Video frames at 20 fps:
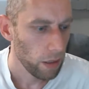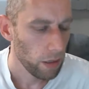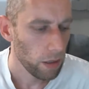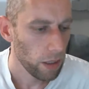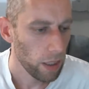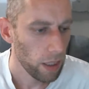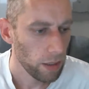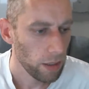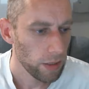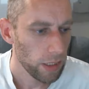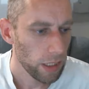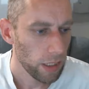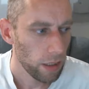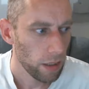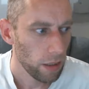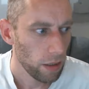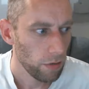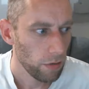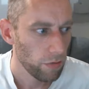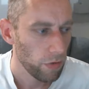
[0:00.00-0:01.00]
The idea
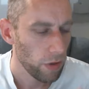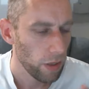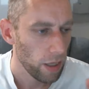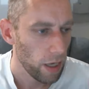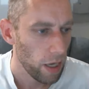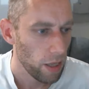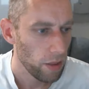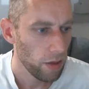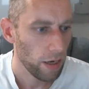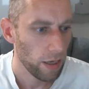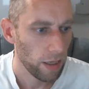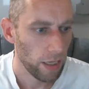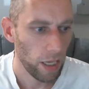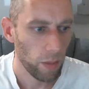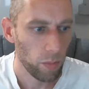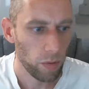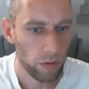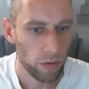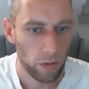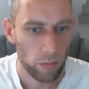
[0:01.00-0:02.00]
of the Ethernet
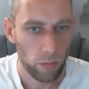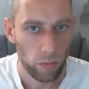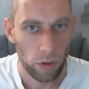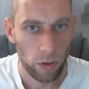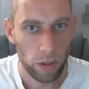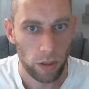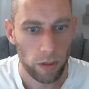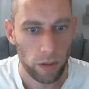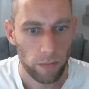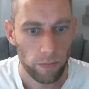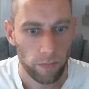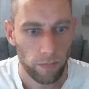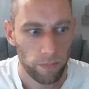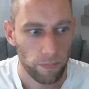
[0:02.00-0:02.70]
cable didn't work